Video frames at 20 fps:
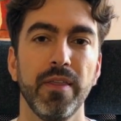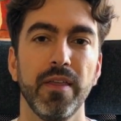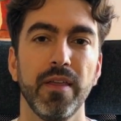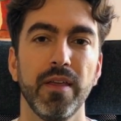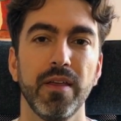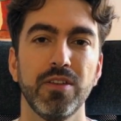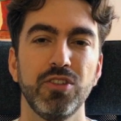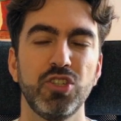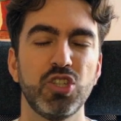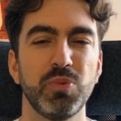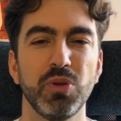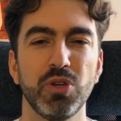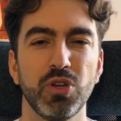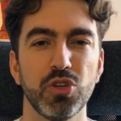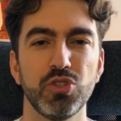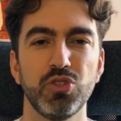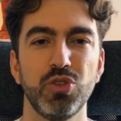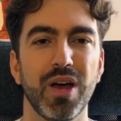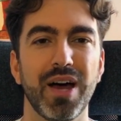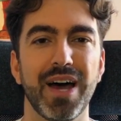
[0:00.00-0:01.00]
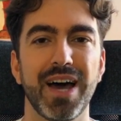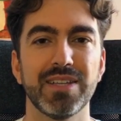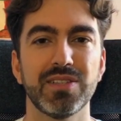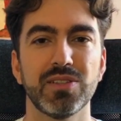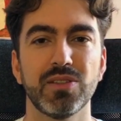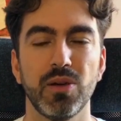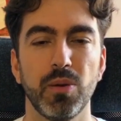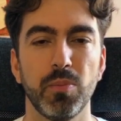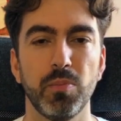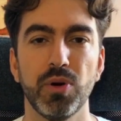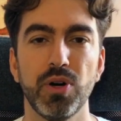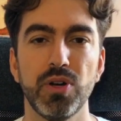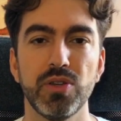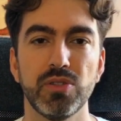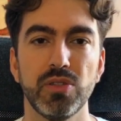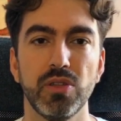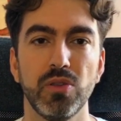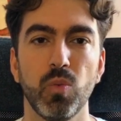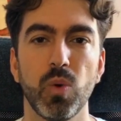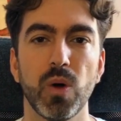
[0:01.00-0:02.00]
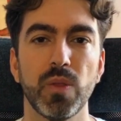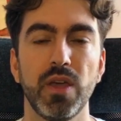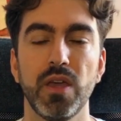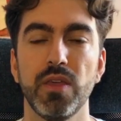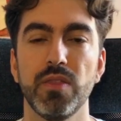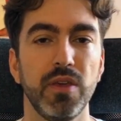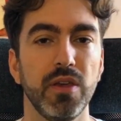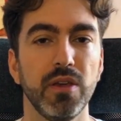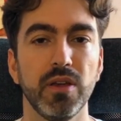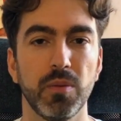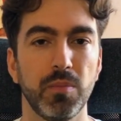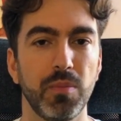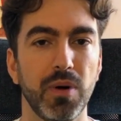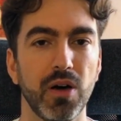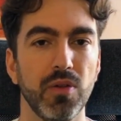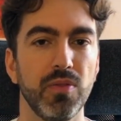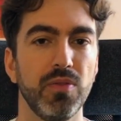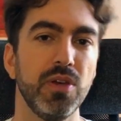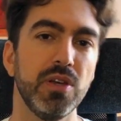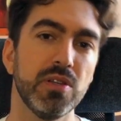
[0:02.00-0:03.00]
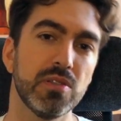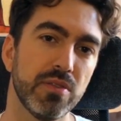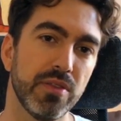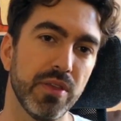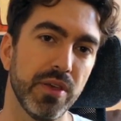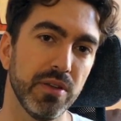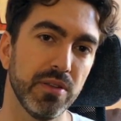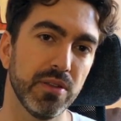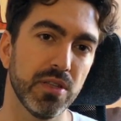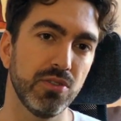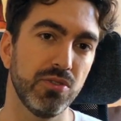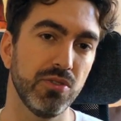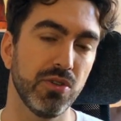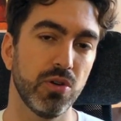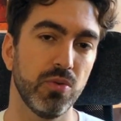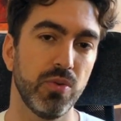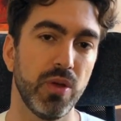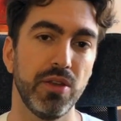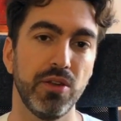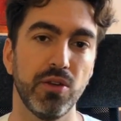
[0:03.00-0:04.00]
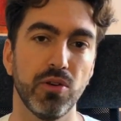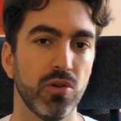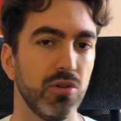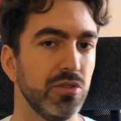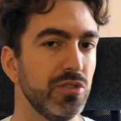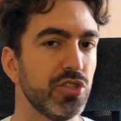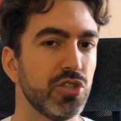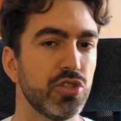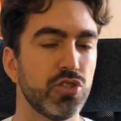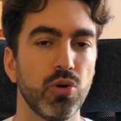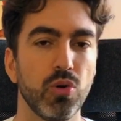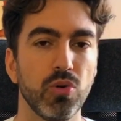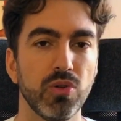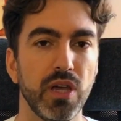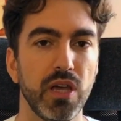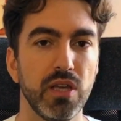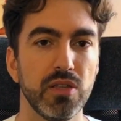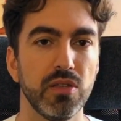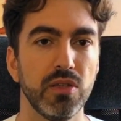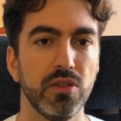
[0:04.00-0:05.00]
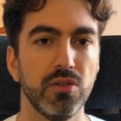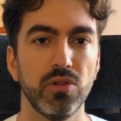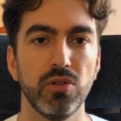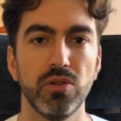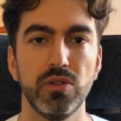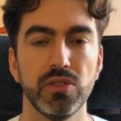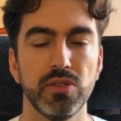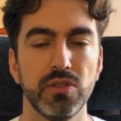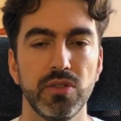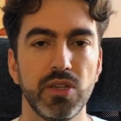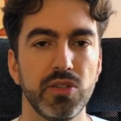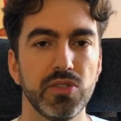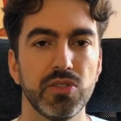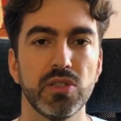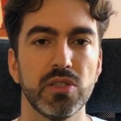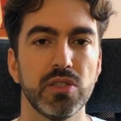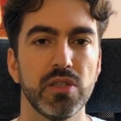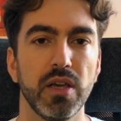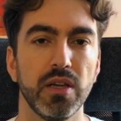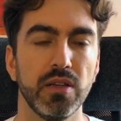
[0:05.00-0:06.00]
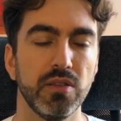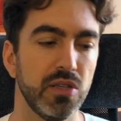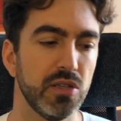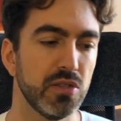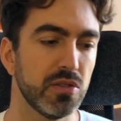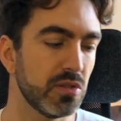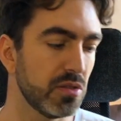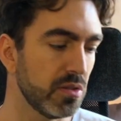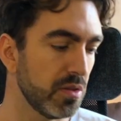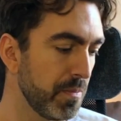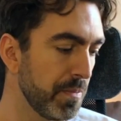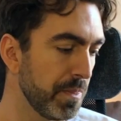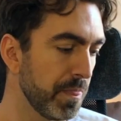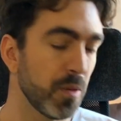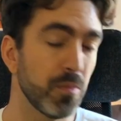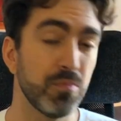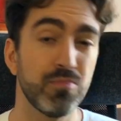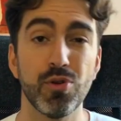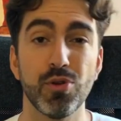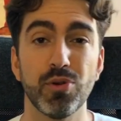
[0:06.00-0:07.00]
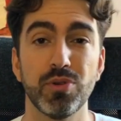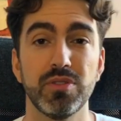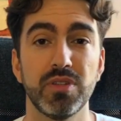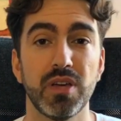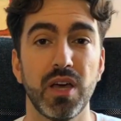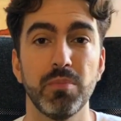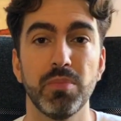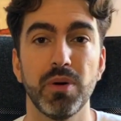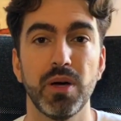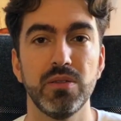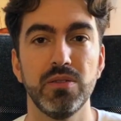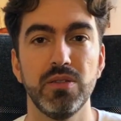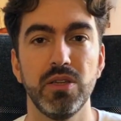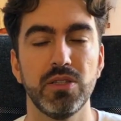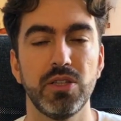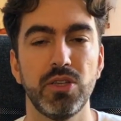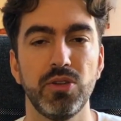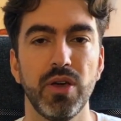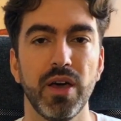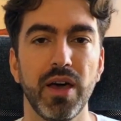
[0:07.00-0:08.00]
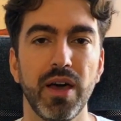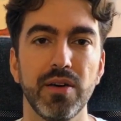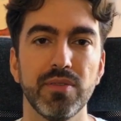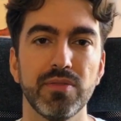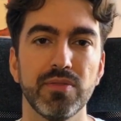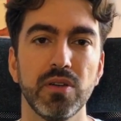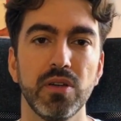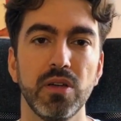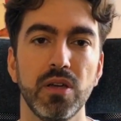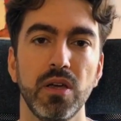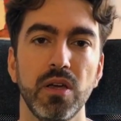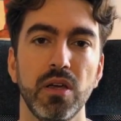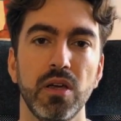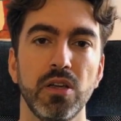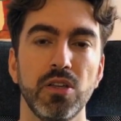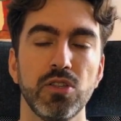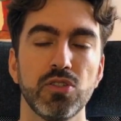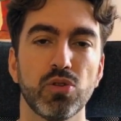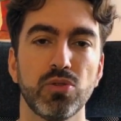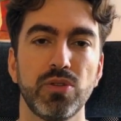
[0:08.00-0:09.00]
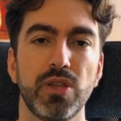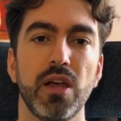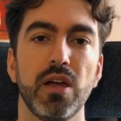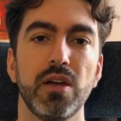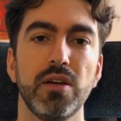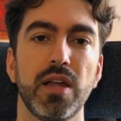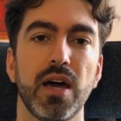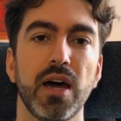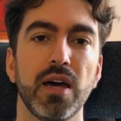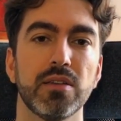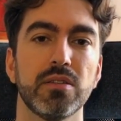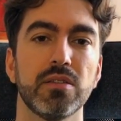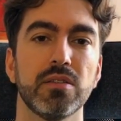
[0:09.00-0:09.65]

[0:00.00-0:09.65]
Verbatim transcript: Just because you asked a person what they think about this thing that you created, or you just showcase it, or this is like this prototype idea that you have, so they're not